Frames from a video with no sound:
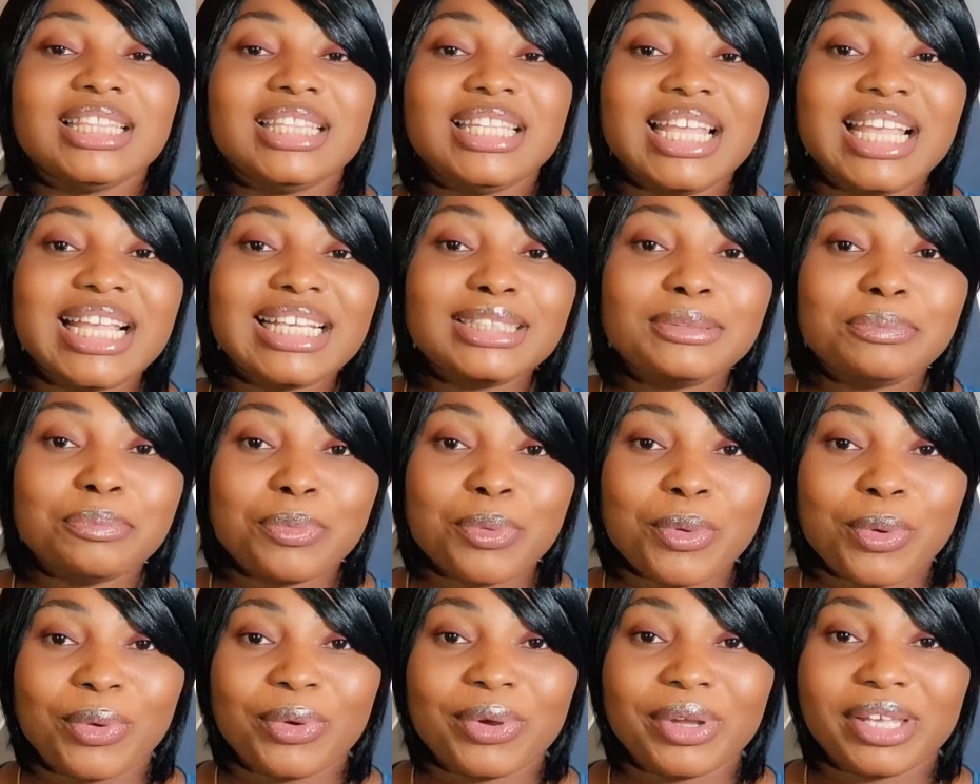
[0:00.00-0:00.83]
This
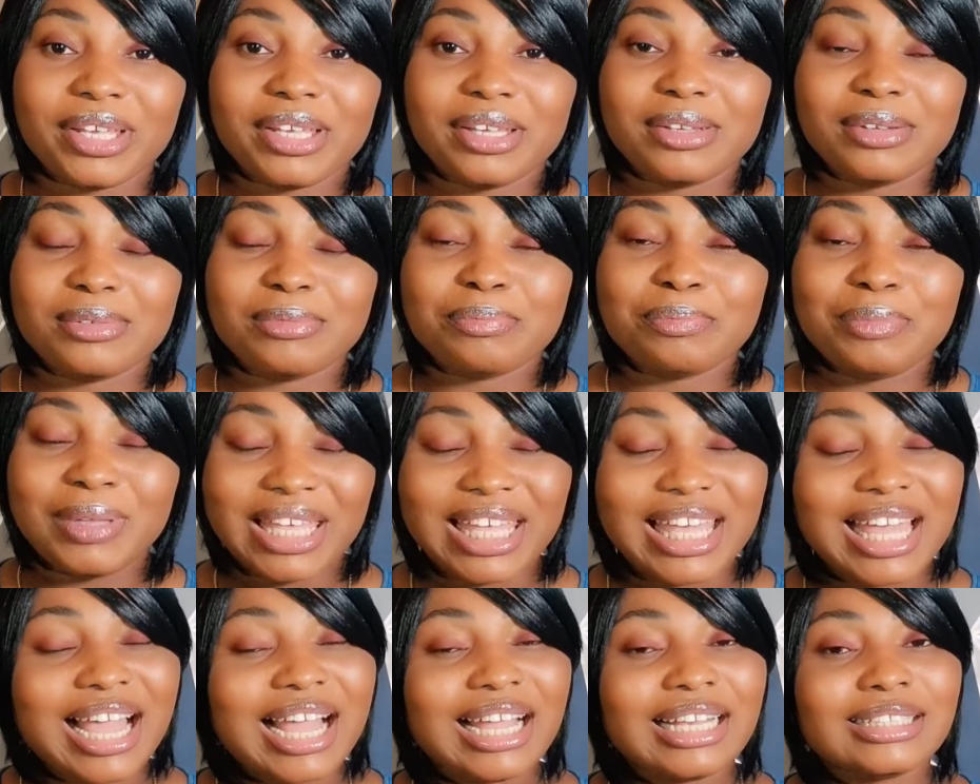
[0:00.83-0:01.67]
boy
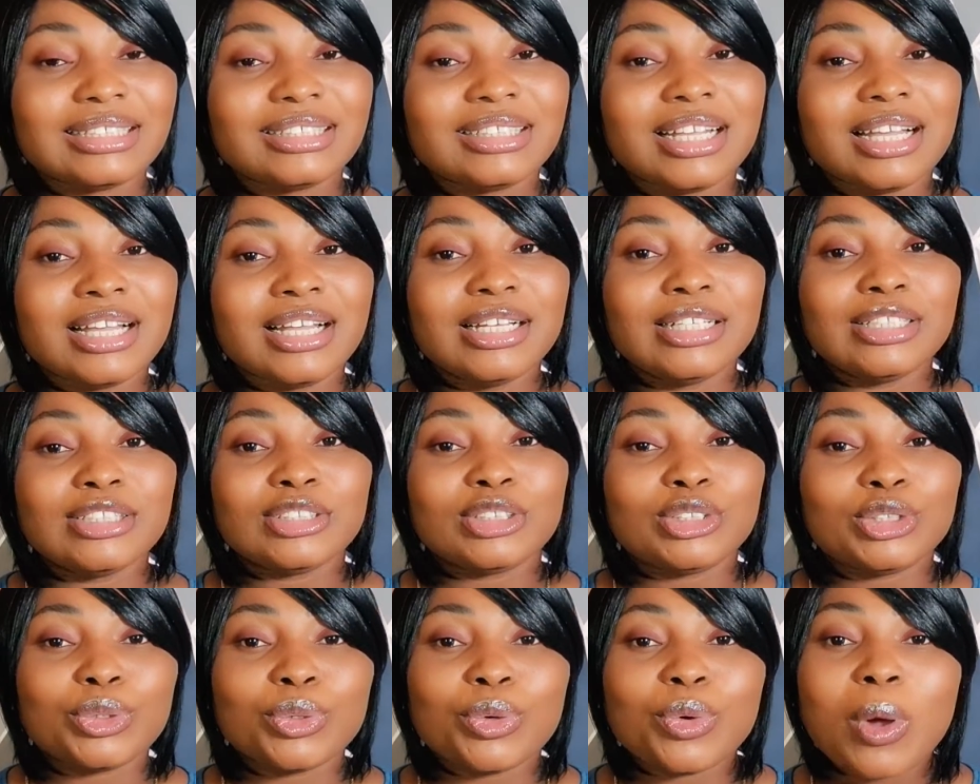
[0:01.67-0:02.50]
began
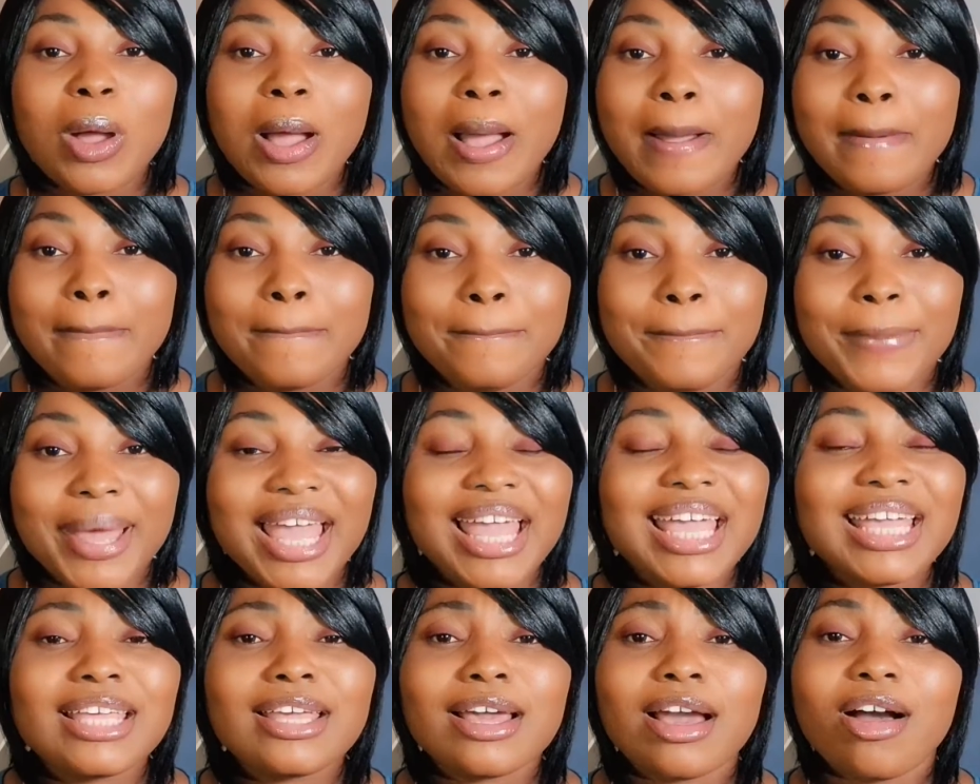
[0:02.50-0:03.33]
to
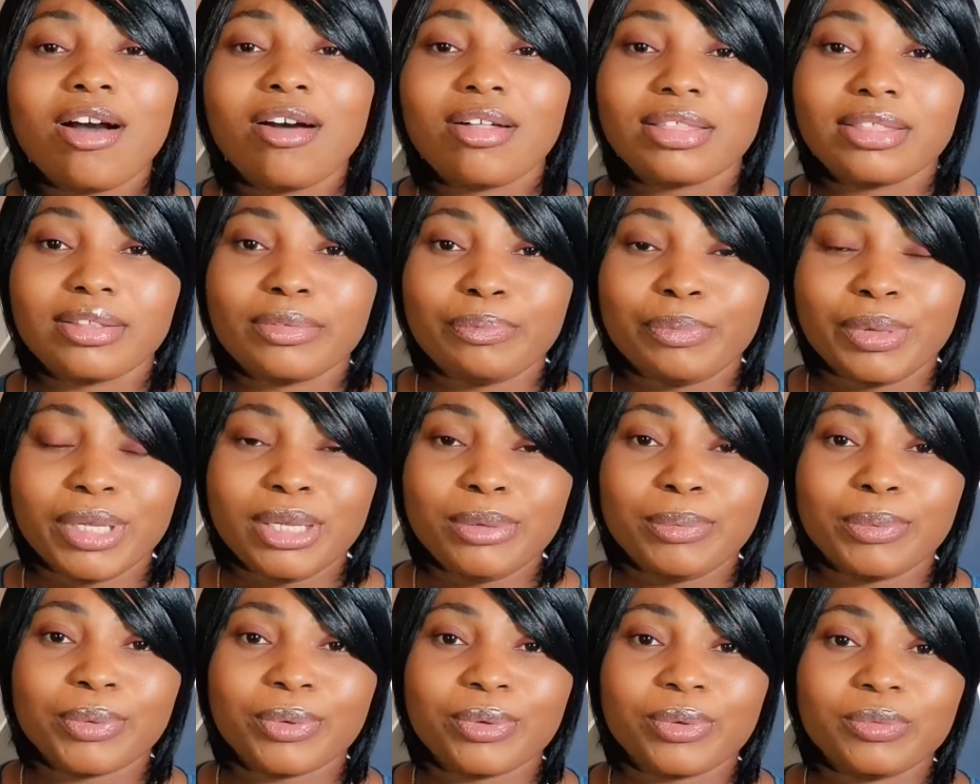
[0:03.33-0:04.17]
beg other
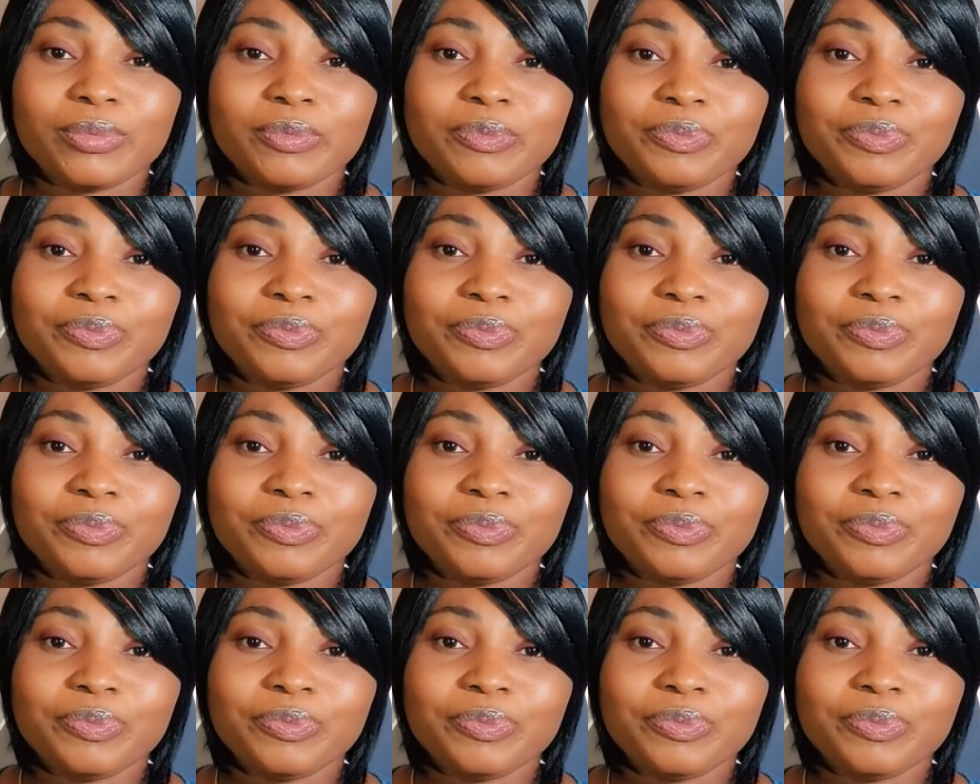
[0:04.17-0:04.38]
people.